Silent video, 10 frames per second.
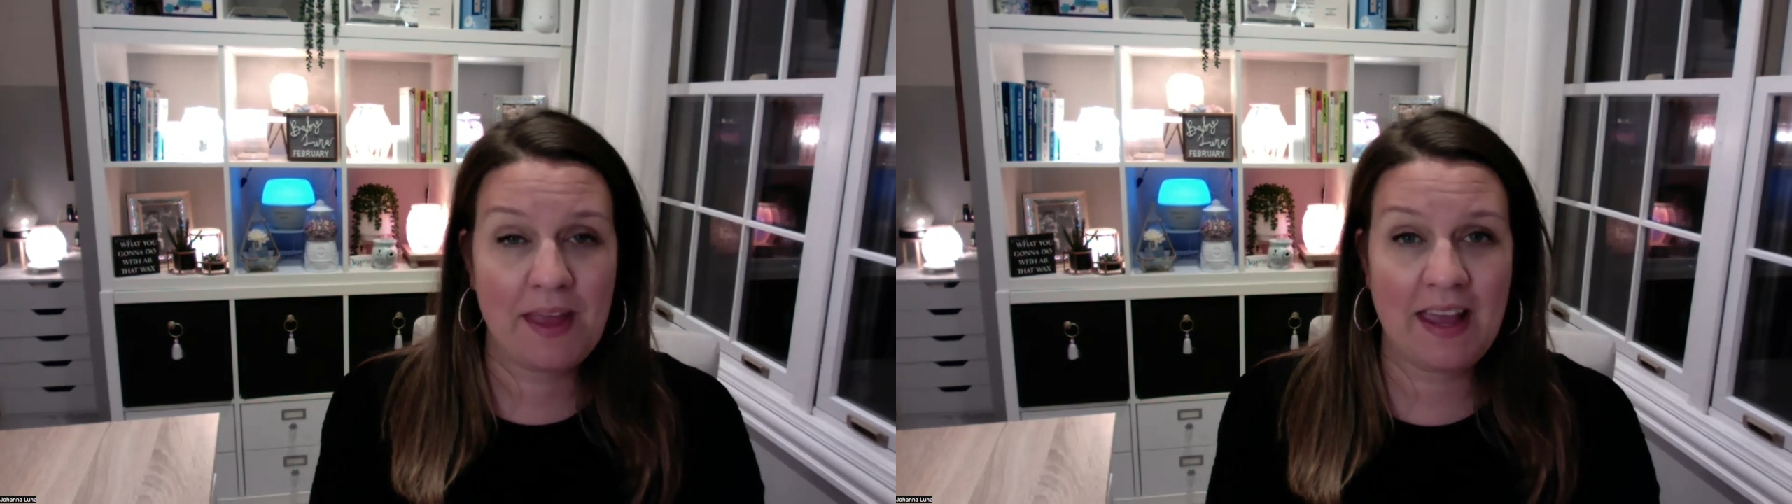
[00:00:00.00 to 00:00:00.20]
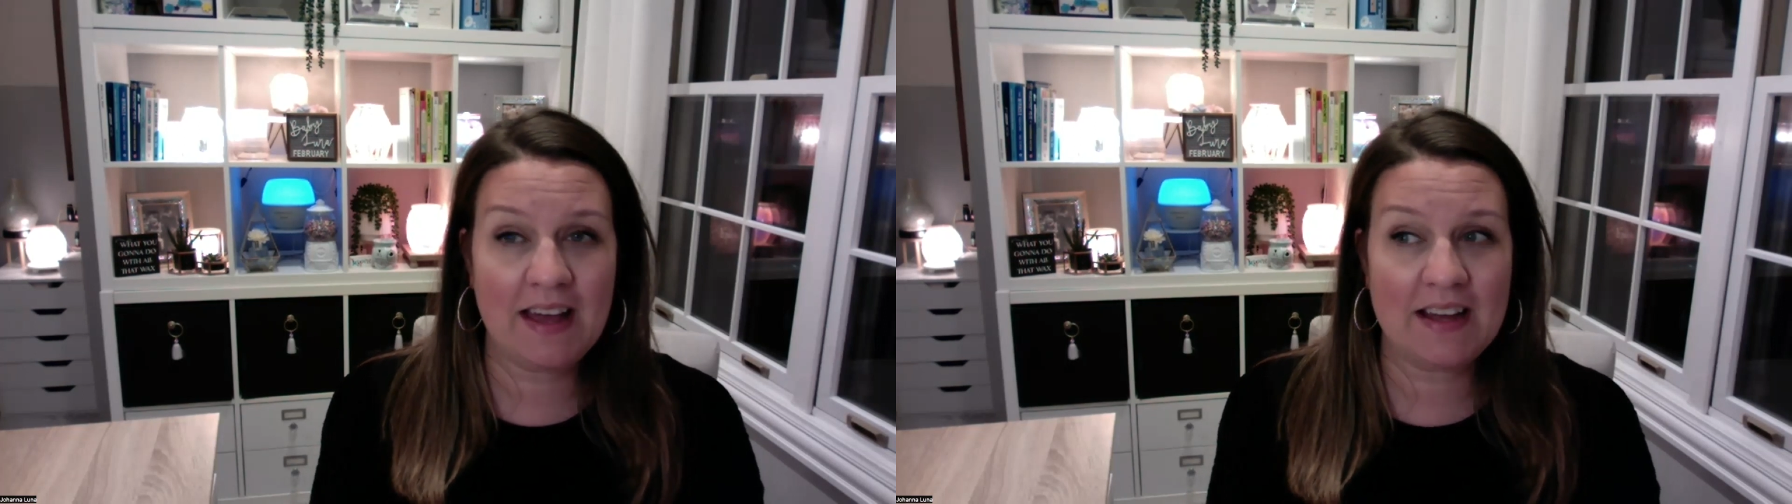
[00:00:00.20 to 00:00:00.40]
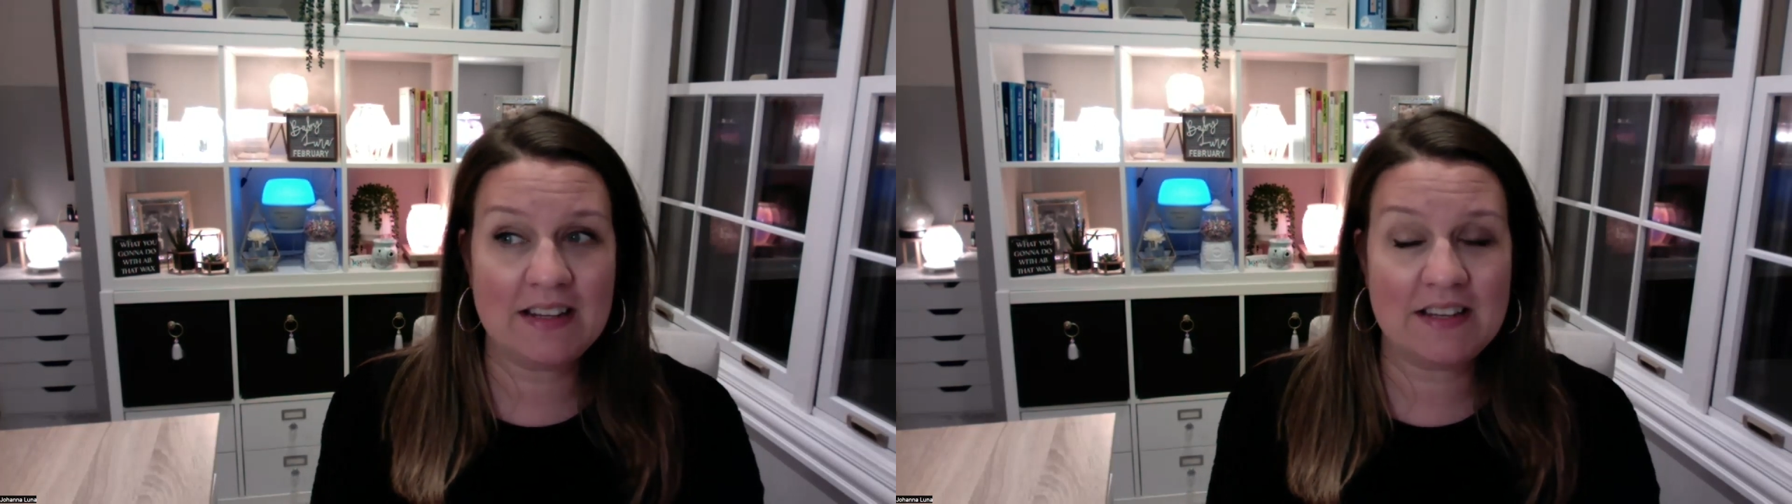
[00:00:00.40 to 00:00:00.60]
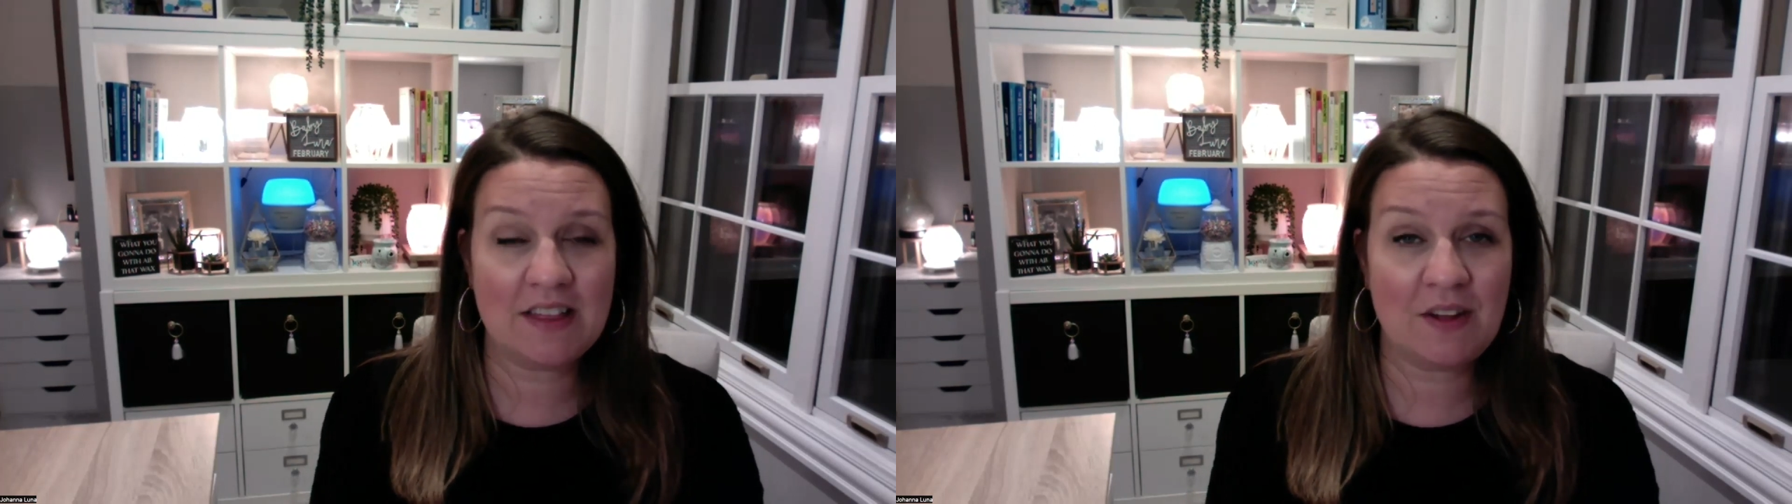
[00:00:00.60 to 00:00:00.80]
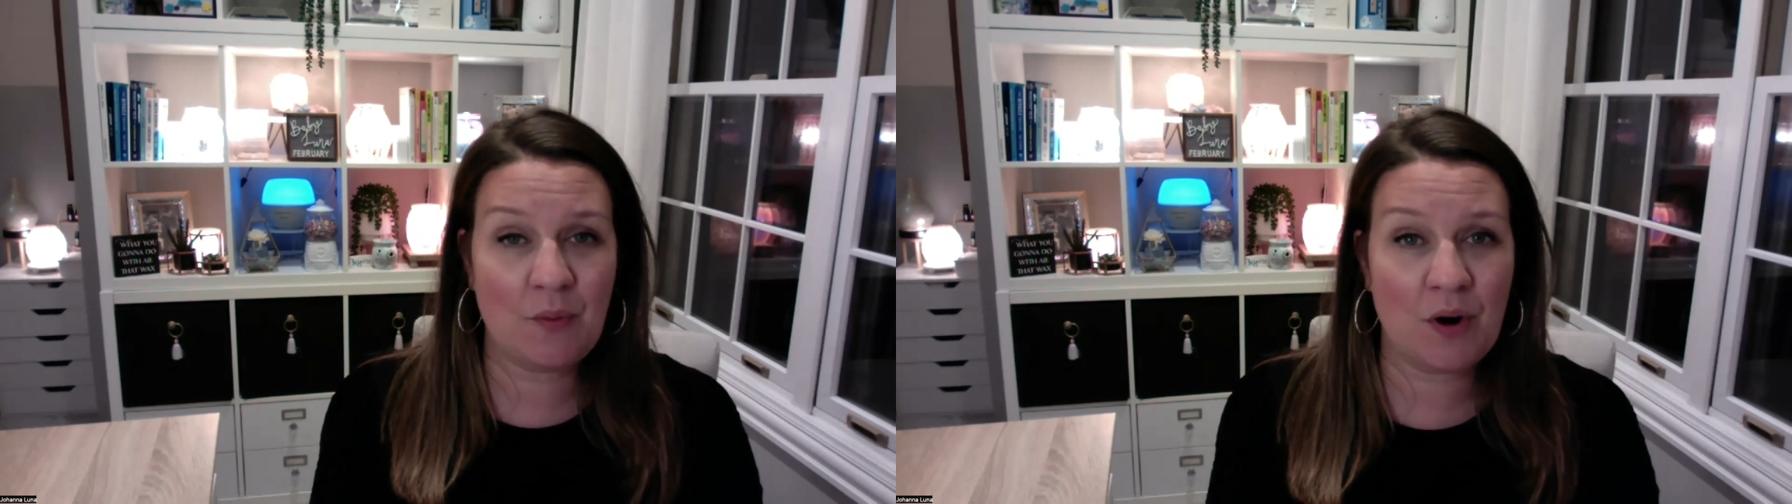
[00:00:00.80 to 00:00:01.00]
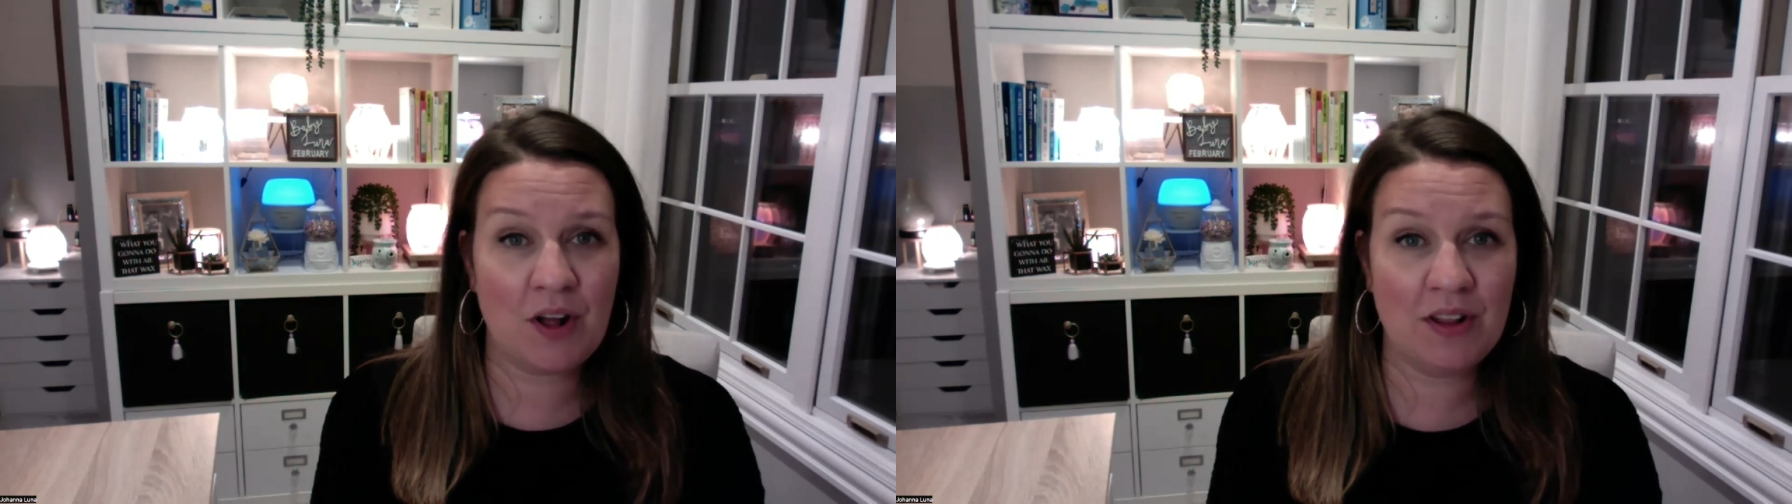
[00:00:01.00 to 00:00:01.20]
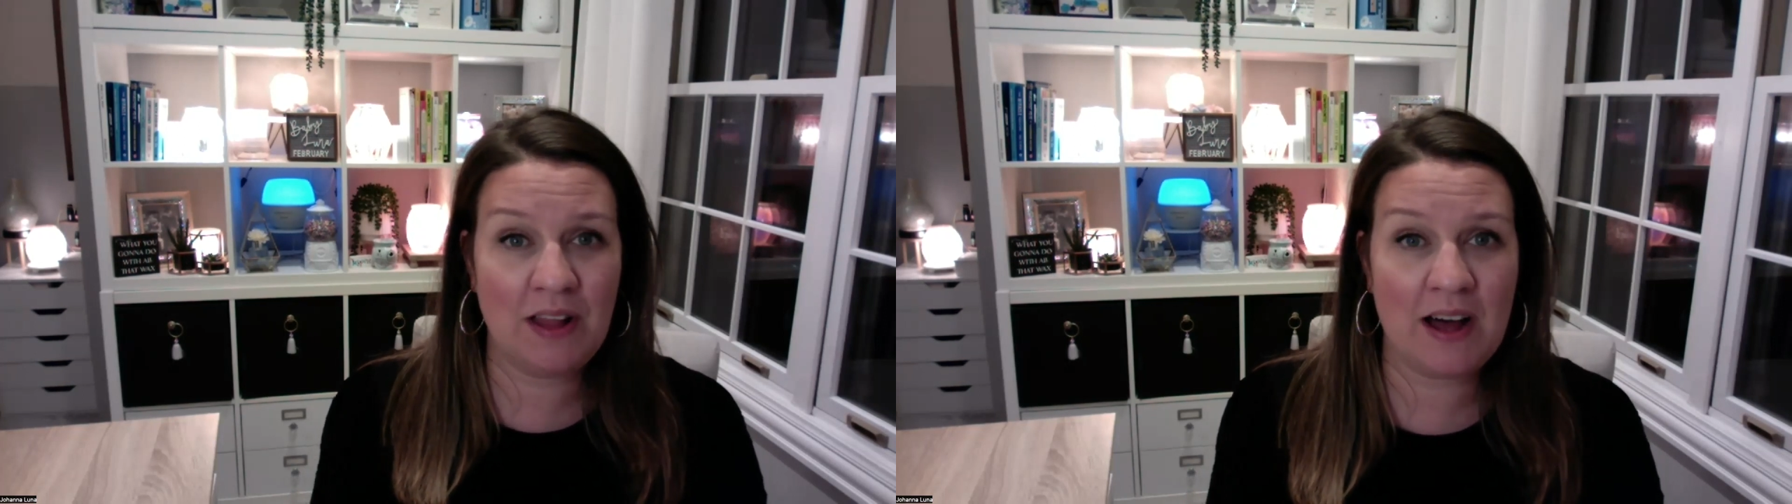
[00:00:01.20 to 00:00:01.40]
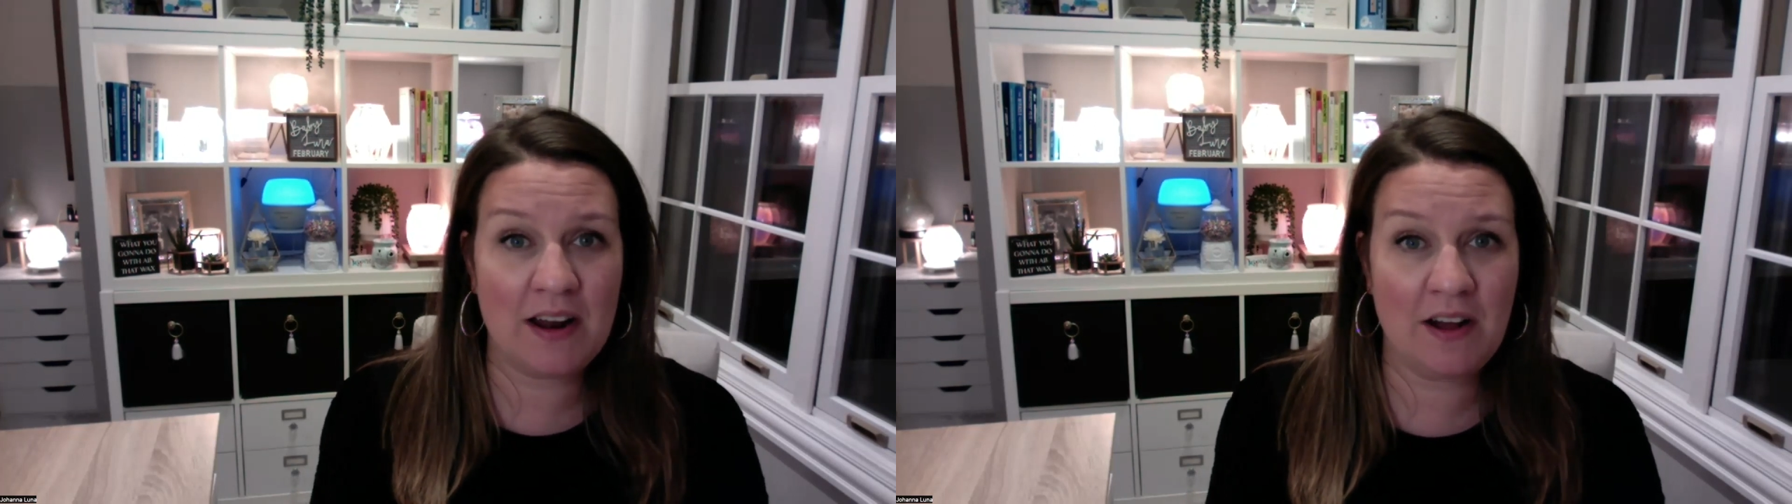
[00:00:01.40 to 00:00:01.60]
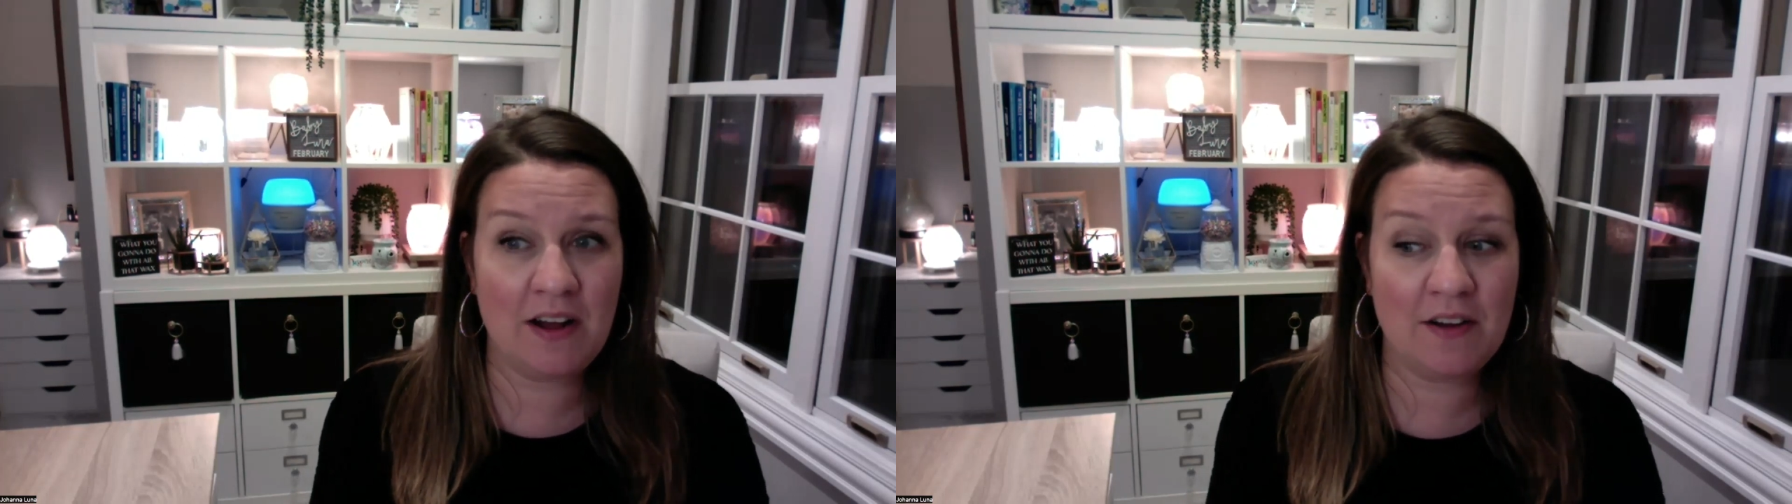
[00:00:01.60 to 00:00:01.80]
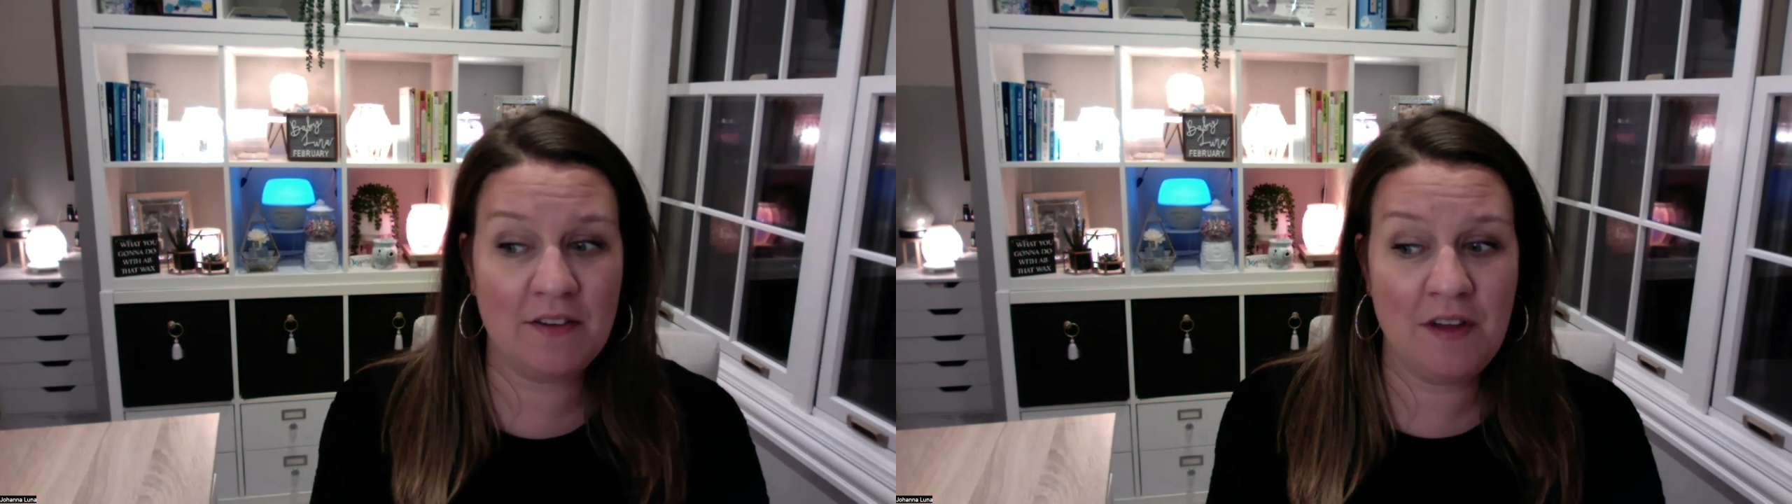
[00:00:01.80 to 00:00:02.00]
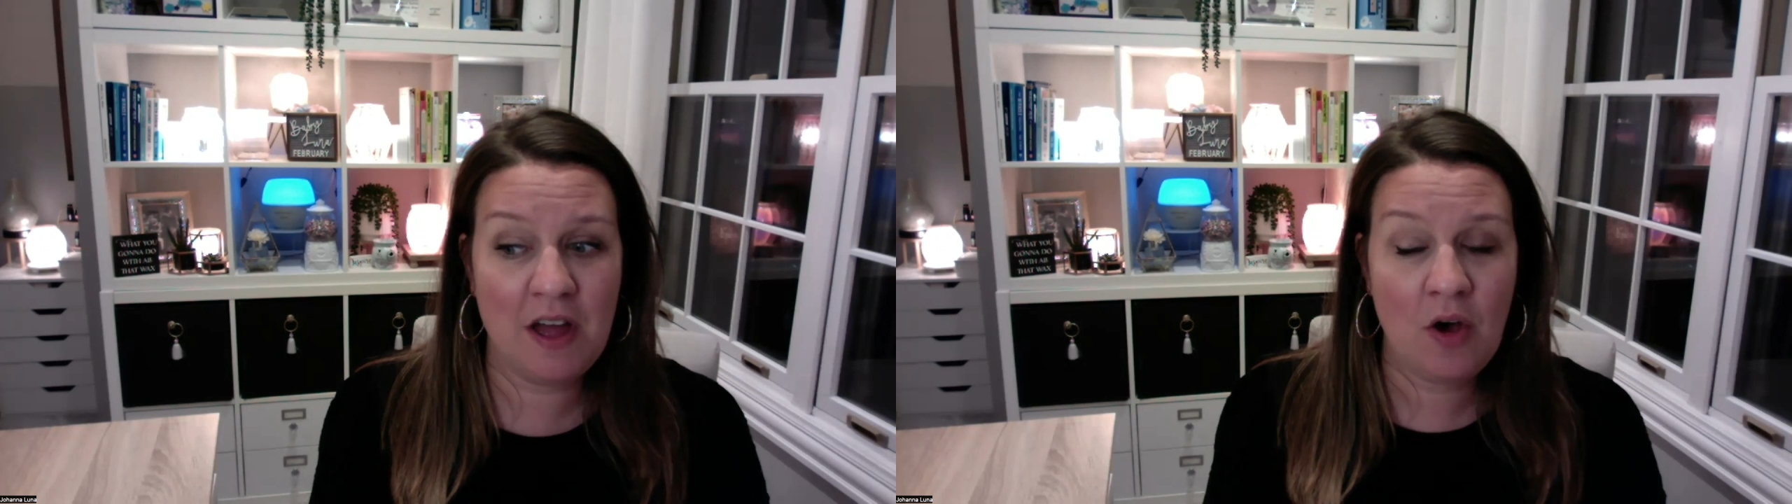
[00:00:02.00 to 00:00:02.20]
And there were a lot of